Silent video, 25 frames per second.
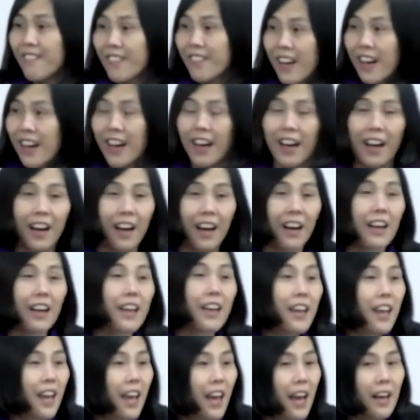Uh,
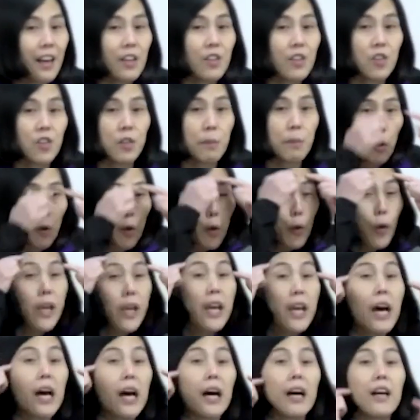uh,
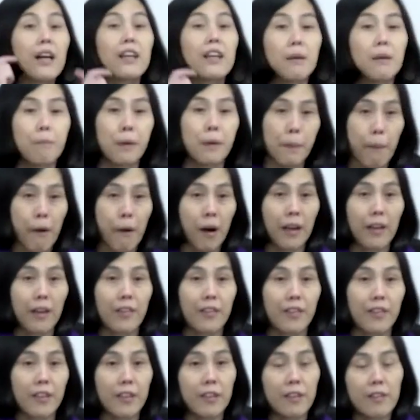seborrhea can be a
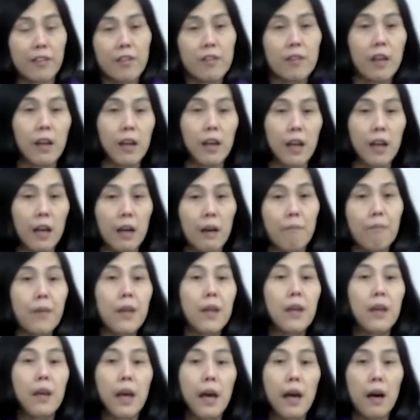Parkinson's. Um, uh,
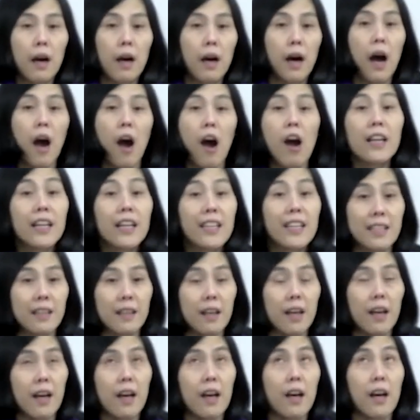heart
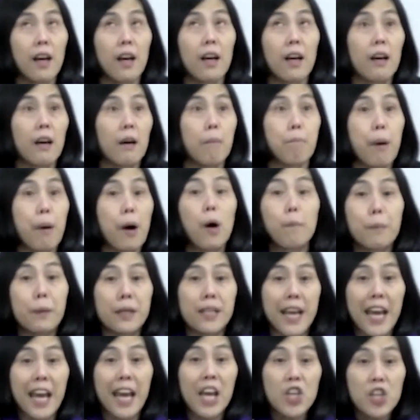
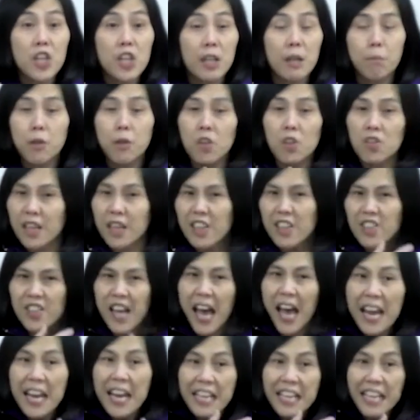palpitation because
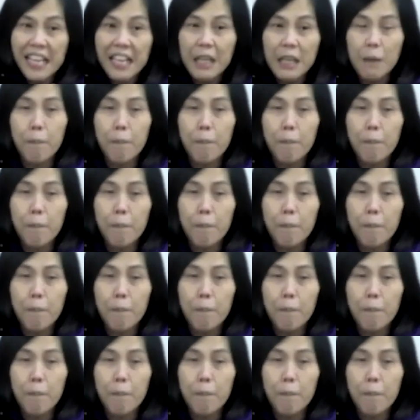anxiety,